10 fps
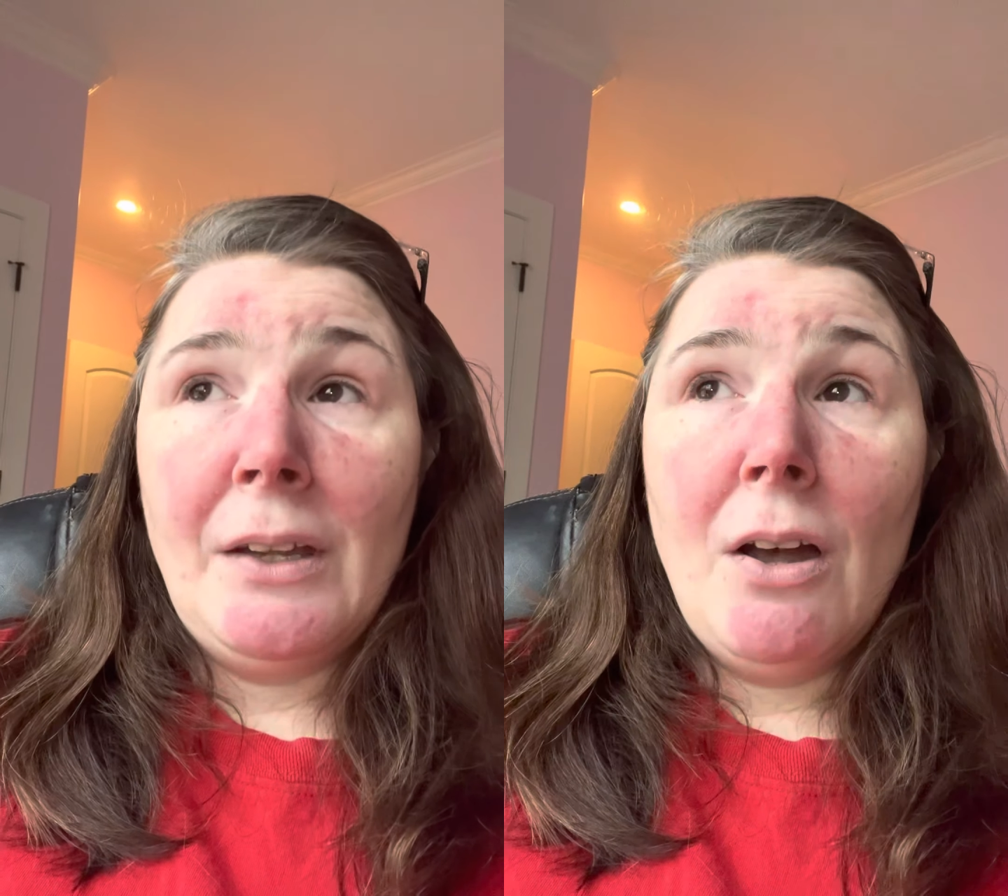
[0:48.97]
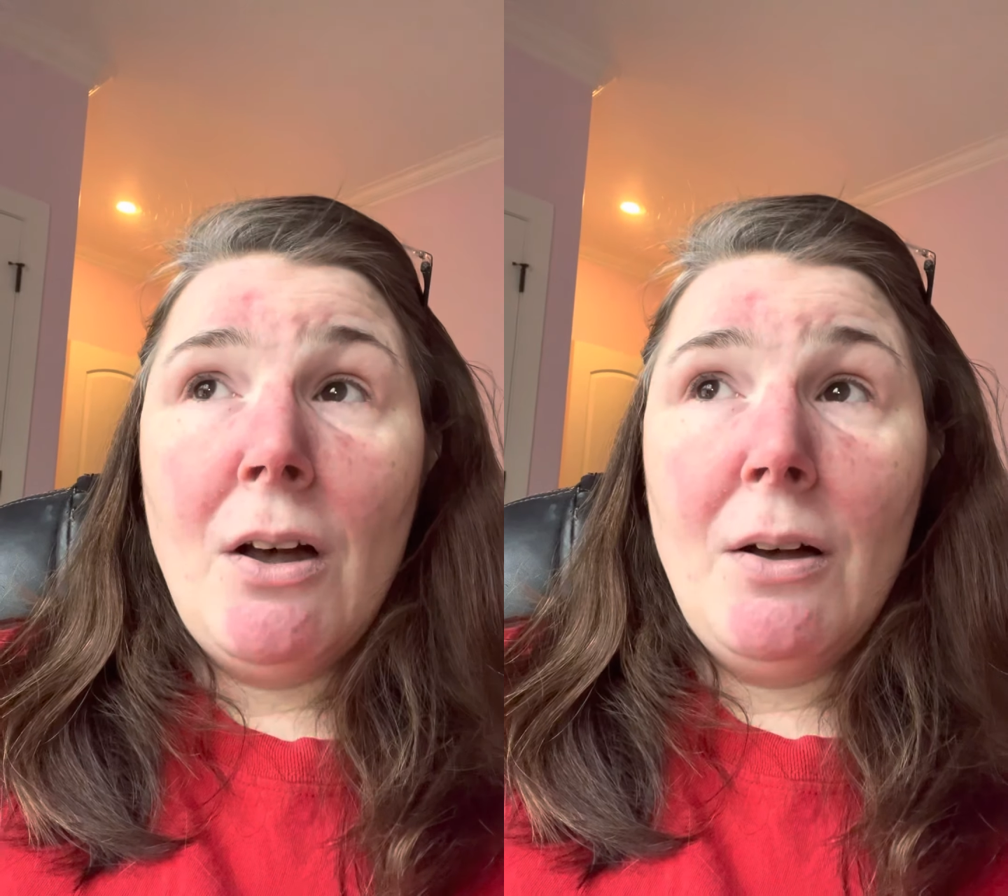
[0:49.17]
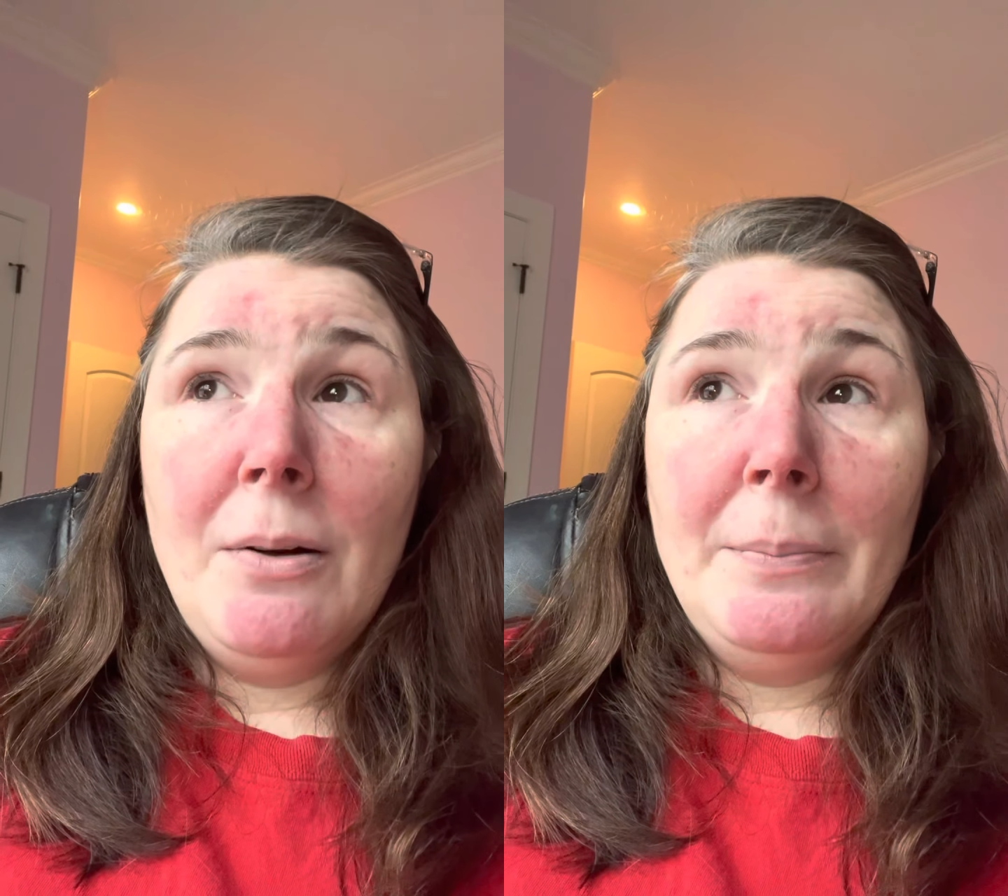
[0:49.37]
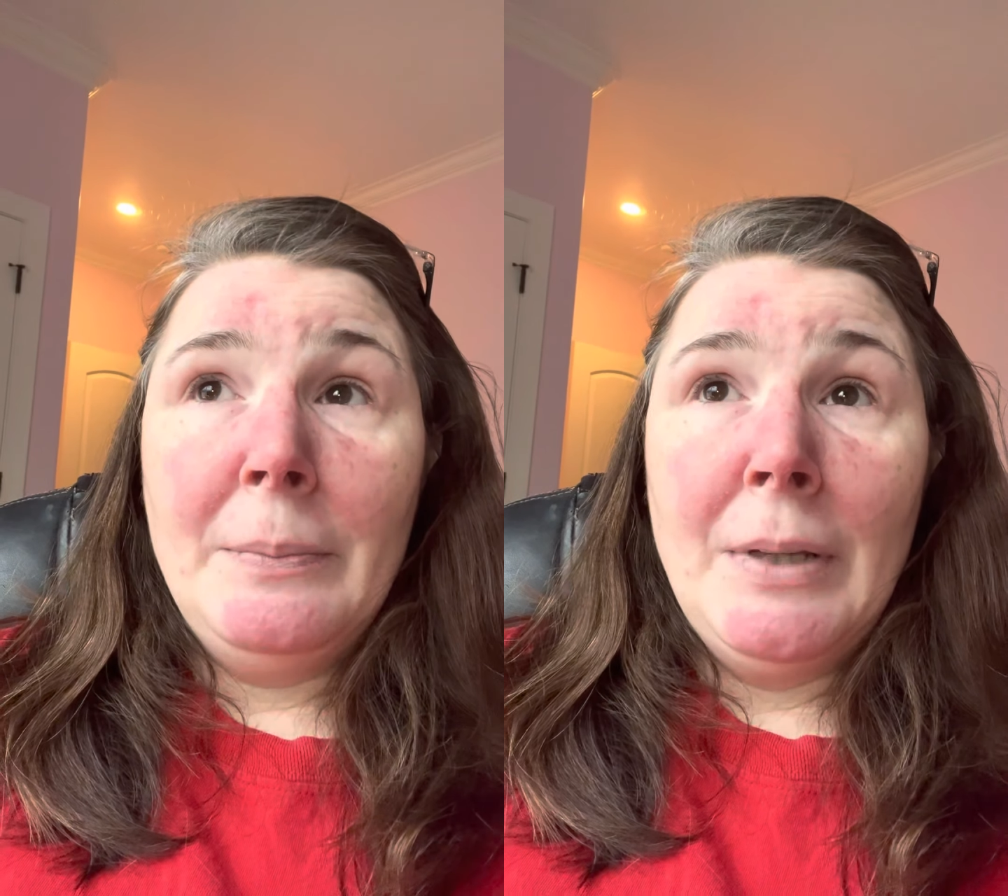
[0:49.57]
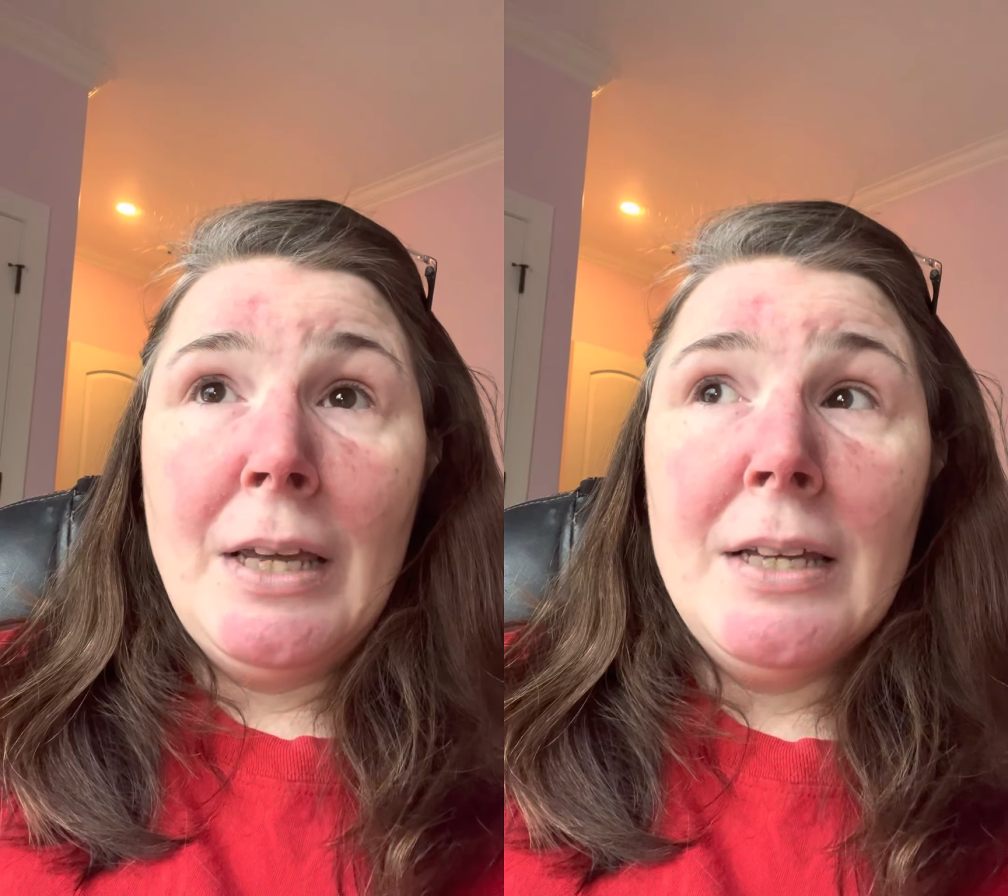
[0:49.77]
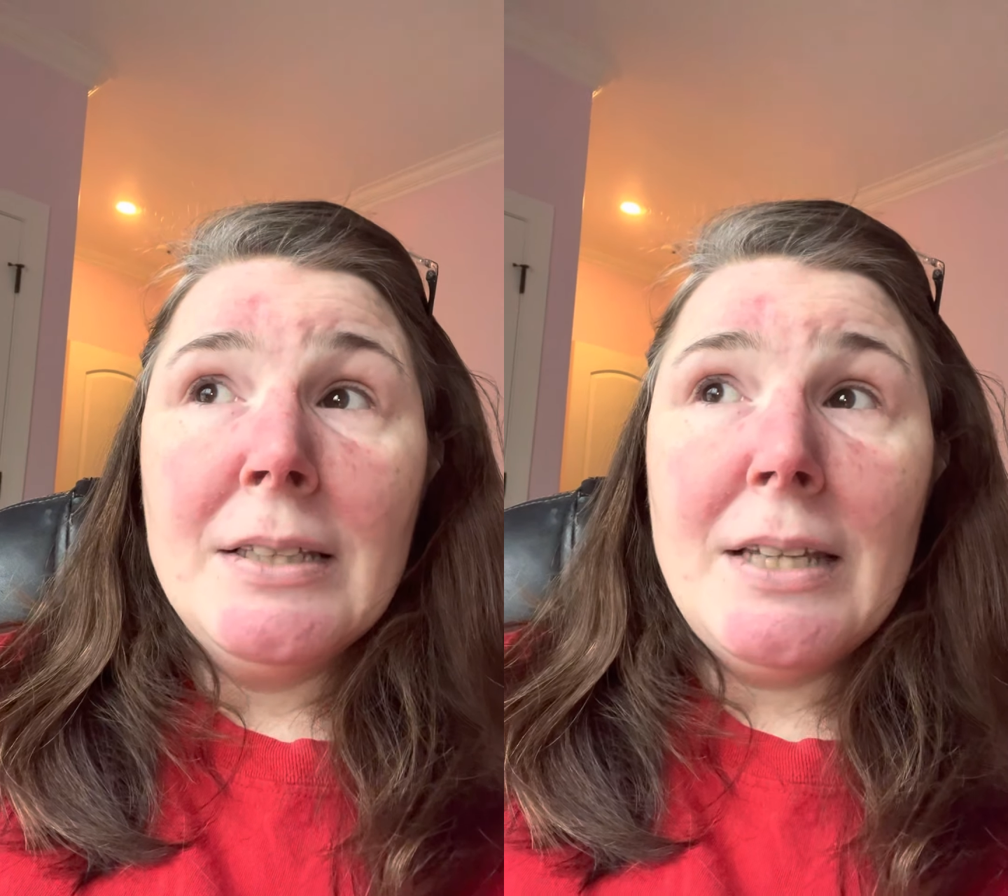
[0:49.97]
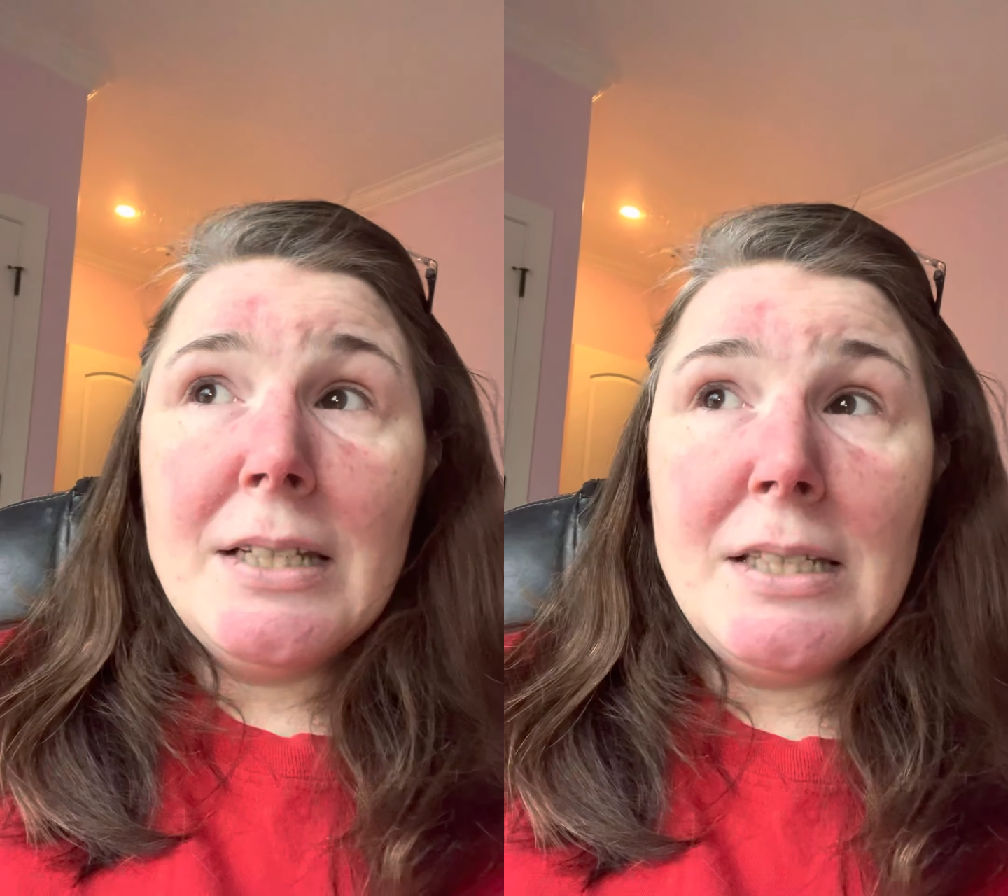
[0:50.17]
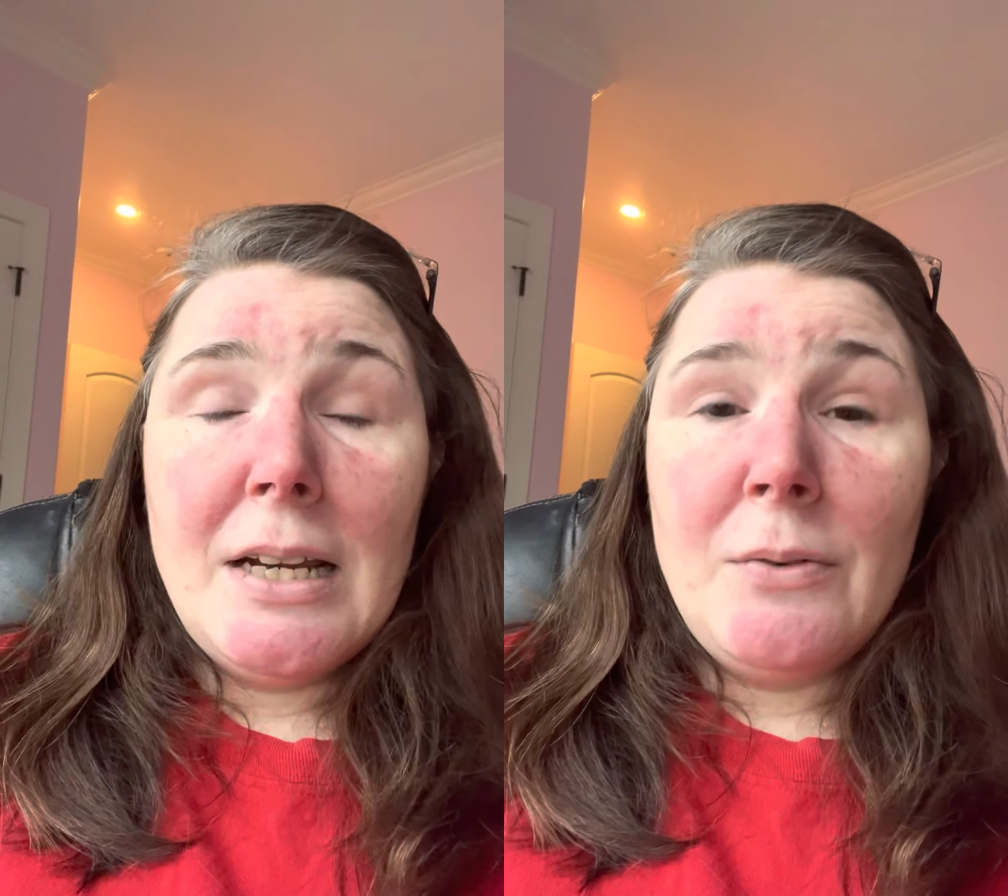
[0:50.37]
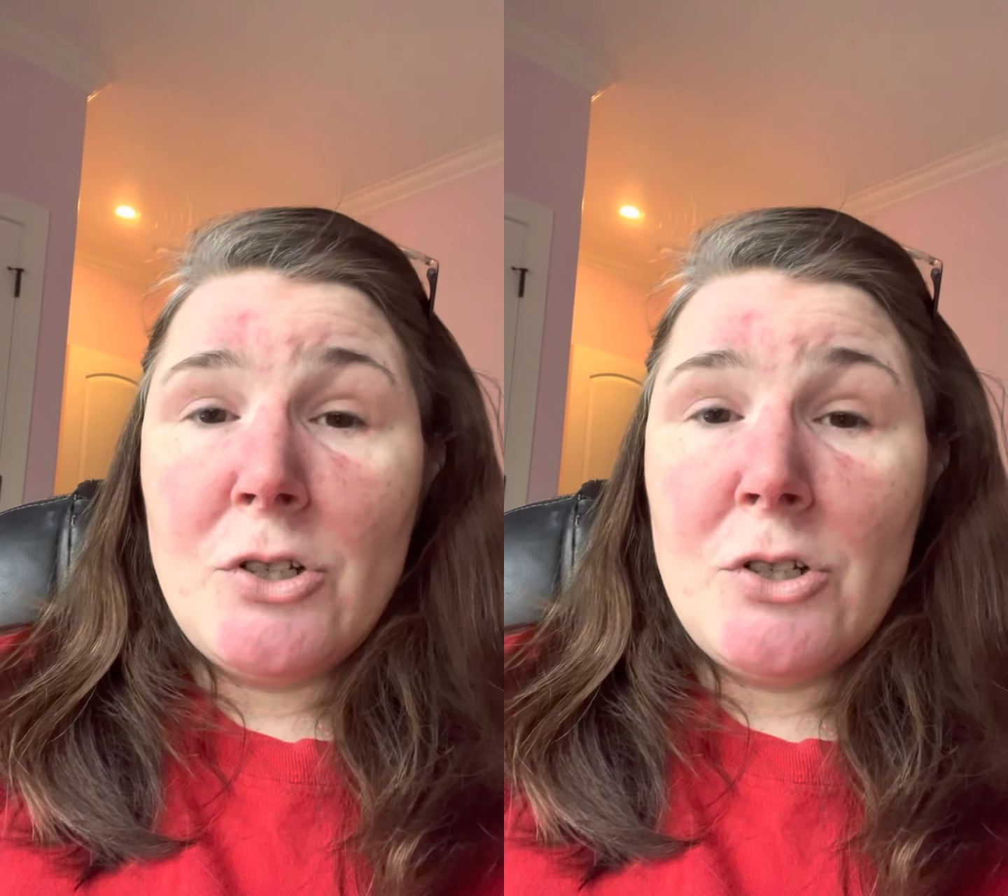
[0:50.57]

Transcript: they said it